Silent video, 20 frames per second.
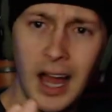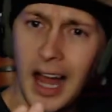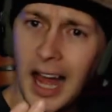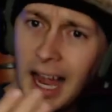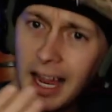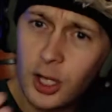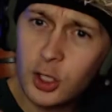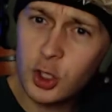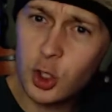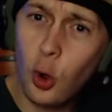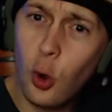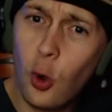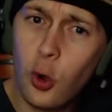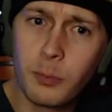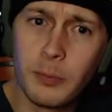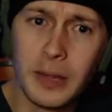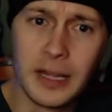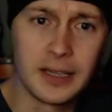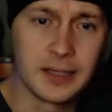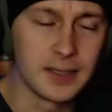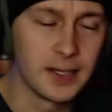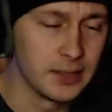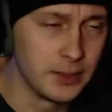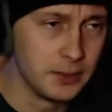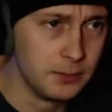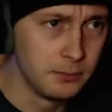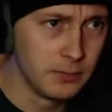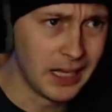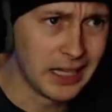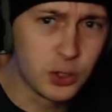I got
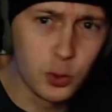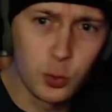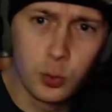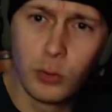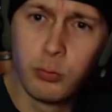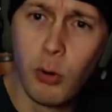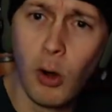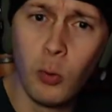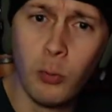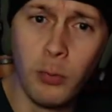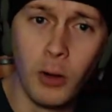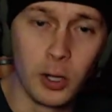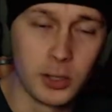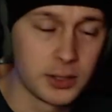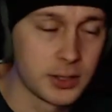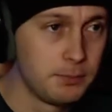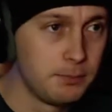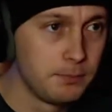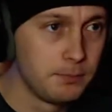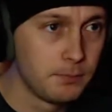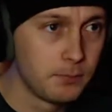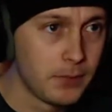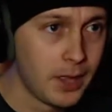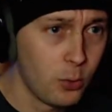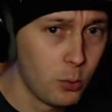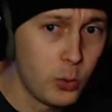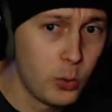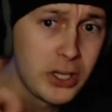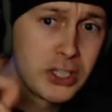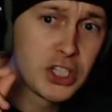augmented into a robot,
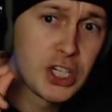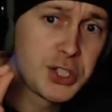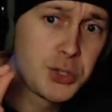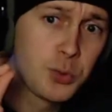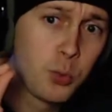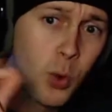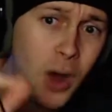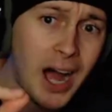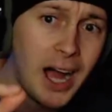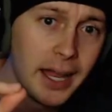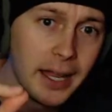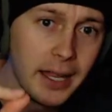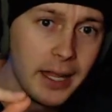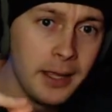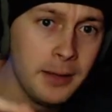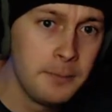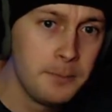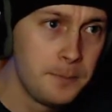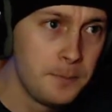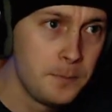which is why,